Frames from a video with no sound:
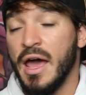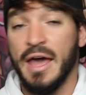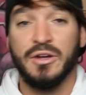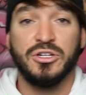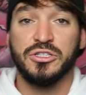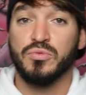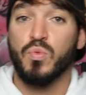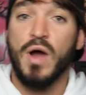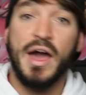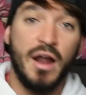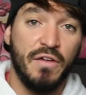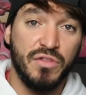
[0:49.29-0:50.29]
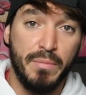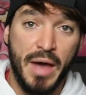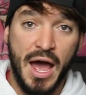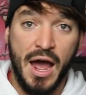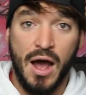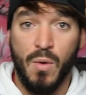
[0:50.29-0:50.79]
And just right off the
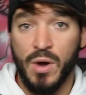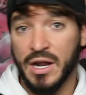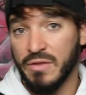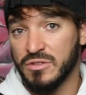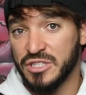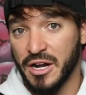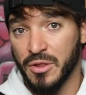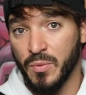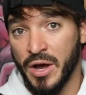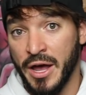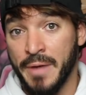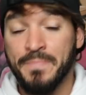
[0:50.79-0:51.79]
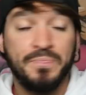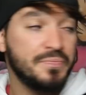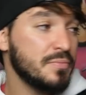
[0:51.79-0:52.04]
bat, I want to get this out of the way.